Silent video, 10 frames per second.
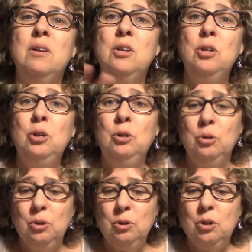
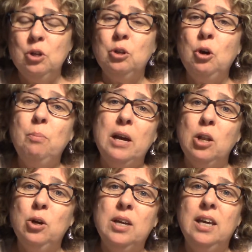you'll know by
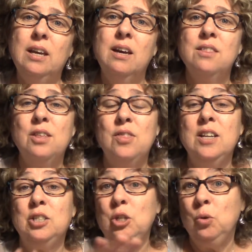looking the
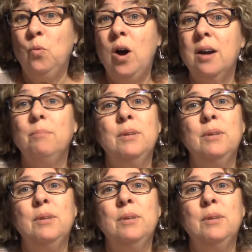things that you want,